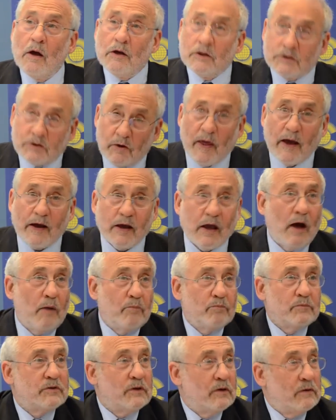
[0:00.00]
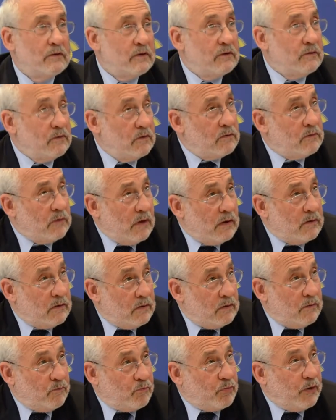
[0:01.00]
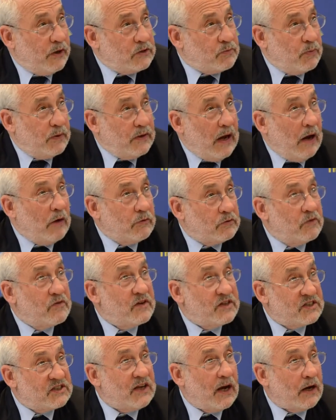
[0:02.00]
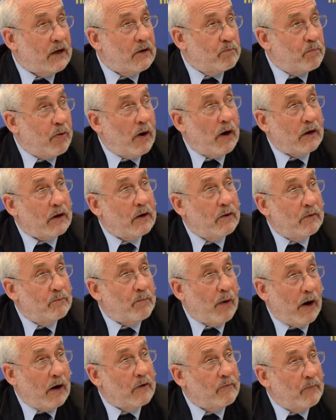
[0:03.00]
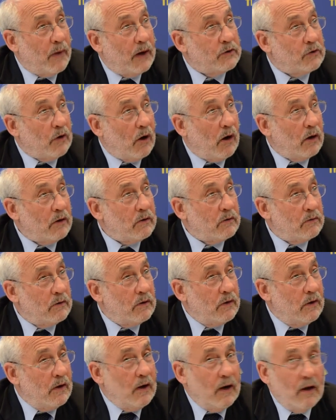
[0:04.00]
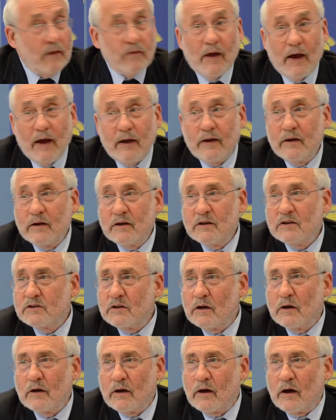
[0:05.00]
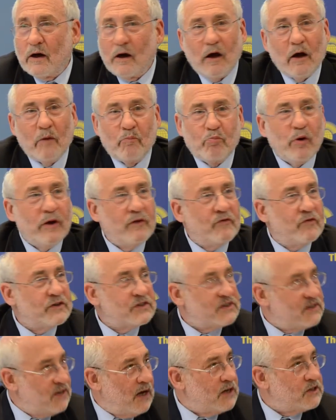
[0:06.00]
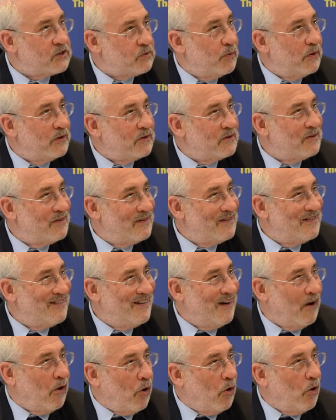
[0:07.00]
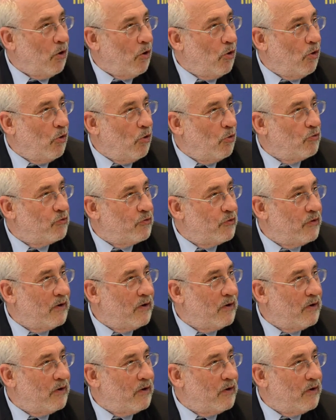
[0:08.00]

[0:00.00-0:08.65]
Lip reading: So that brings me now to the second part of my talk, and that is a brief assessment of